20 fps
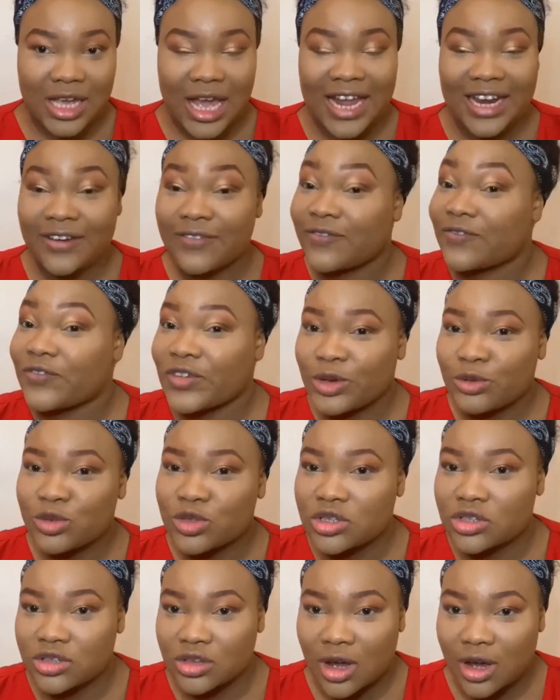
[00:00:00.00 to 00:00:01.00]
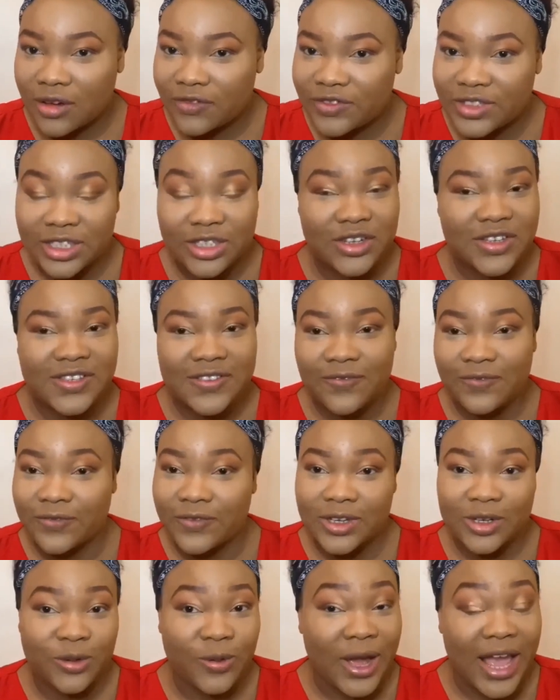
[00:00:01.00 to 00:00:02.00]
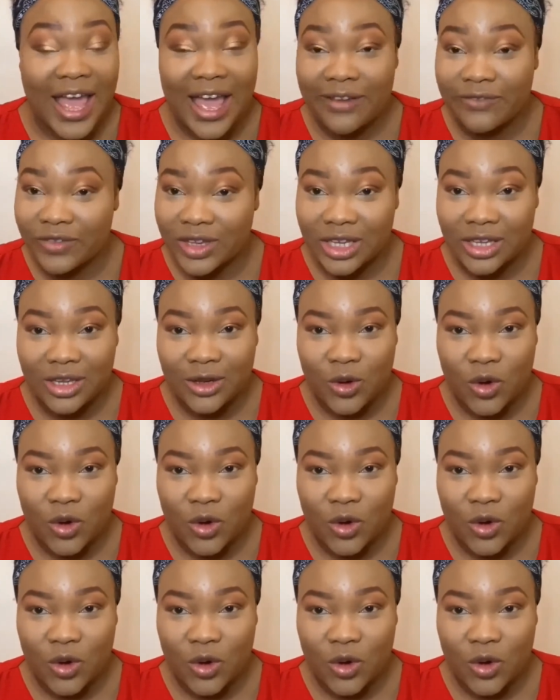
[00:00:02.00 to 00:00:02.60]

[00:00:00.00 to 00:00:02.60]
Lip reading: and it feels soft, it doesn't feel heavy